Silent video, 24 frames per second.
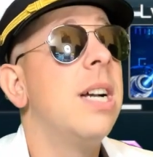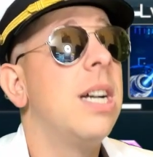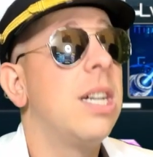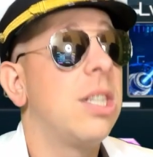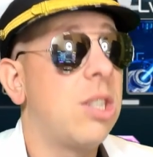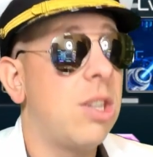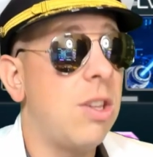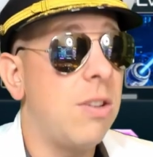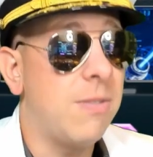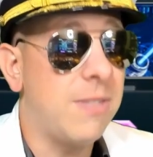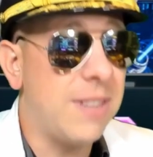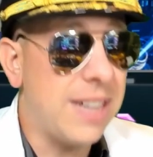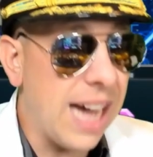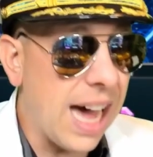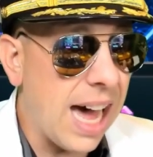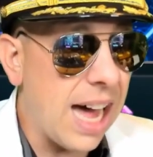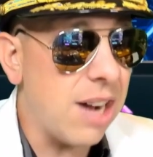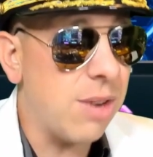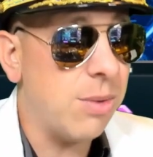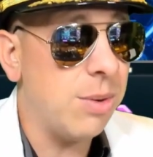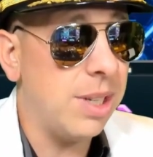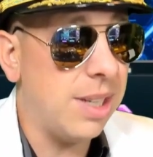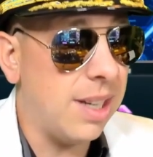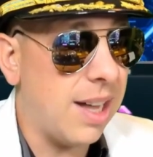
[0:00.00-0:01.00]
So you've got
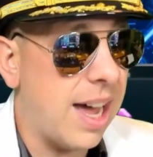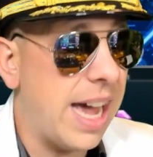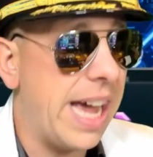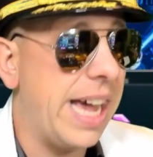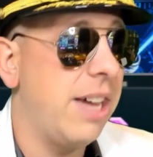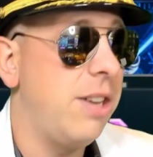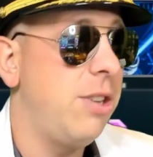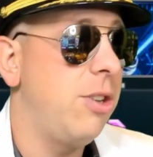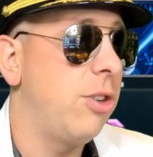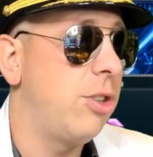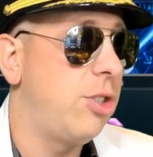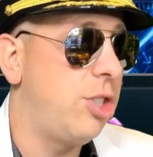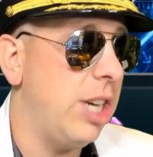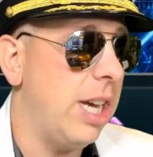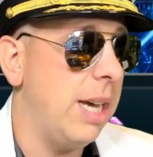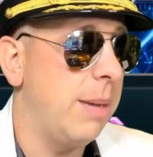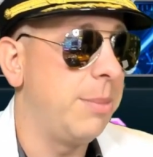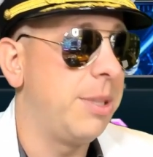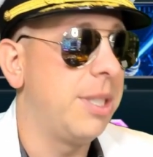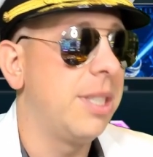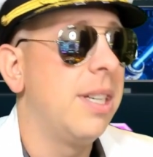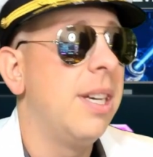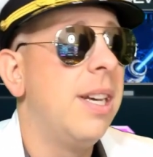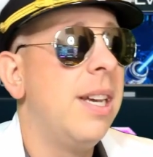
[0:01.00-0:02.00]
to rely on your
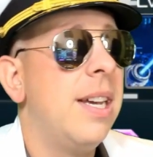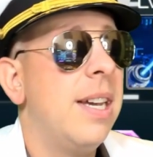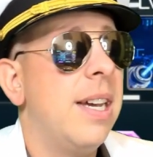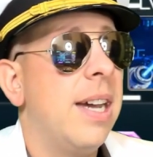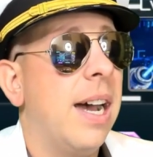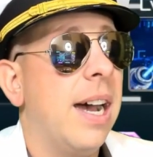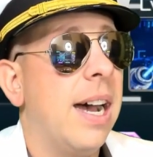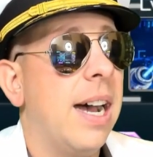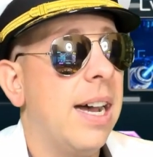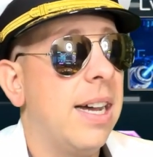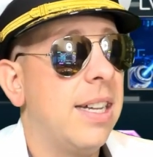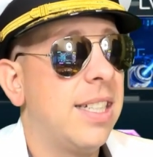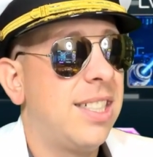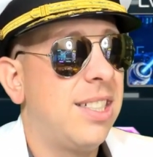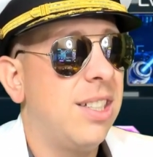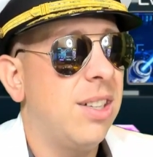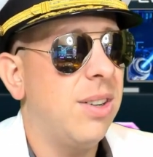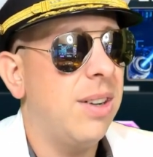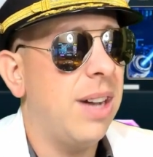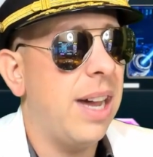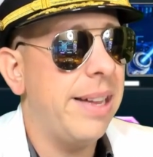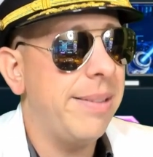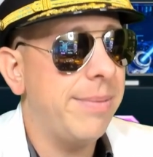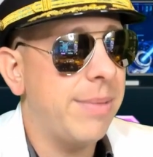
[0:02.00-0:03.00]
gems.
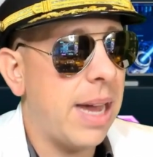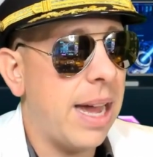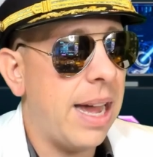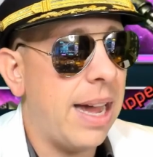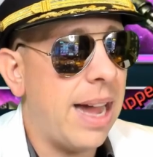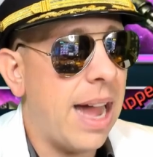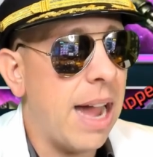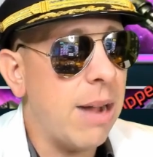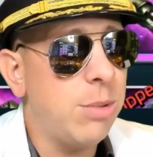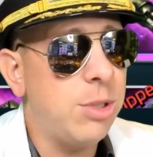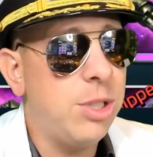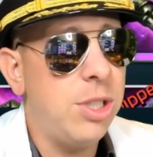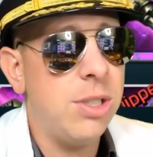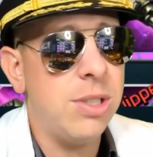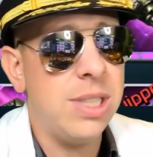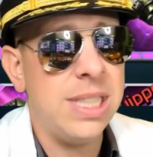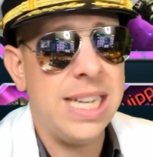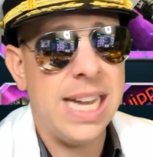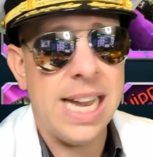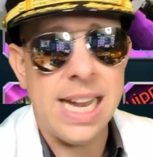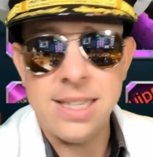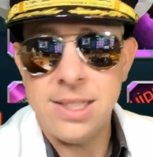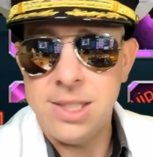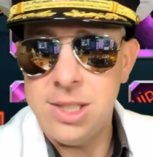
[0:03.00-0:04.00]
So I was using
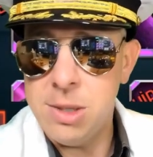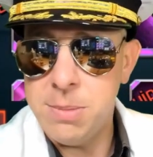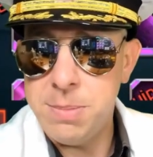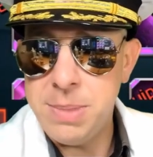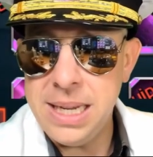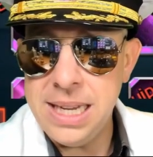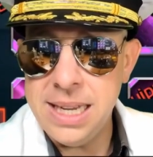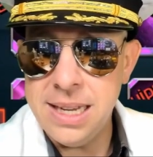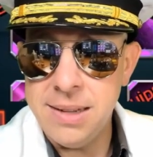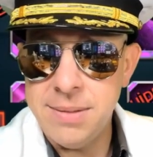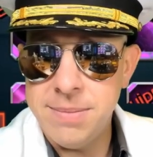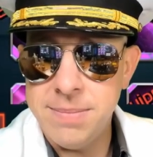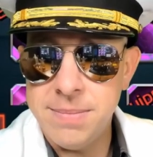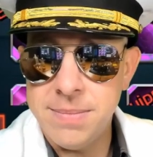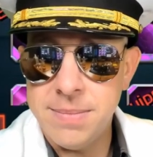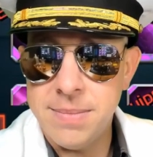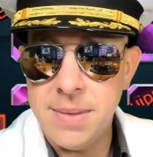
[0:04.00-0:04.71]
Cassiopeia.